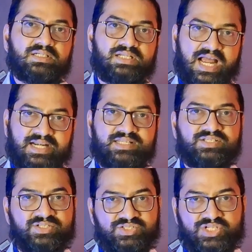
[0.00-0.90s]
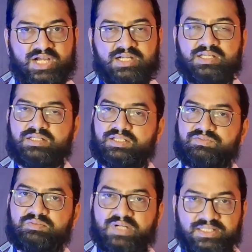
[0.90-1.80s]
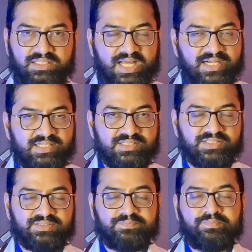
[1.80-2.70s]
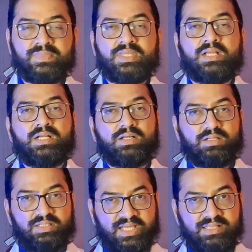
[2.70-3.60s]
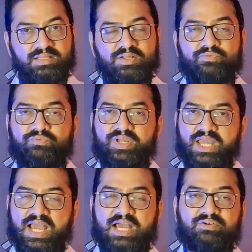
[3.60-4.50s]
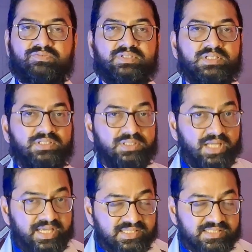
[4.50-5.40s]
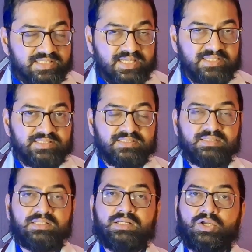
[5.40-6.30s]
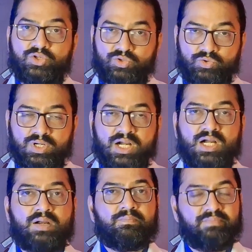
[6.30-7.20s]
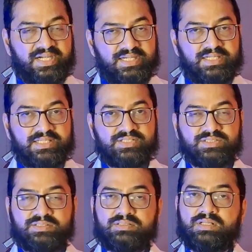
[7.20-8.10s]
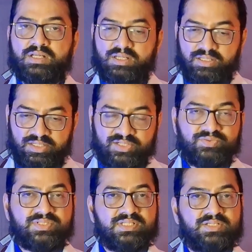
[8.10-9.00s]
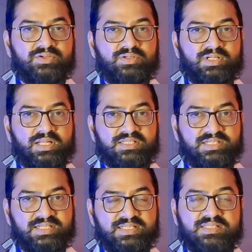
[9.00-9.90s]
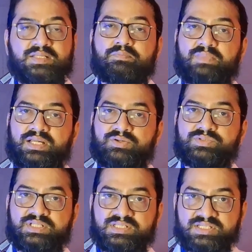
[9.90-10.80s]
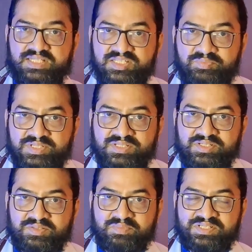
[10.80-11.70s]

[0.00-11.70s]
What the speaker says: in the dietitian chart given by the dietitian. Then we have the exercise, yoga, meditation, reducing your stress by using stress buster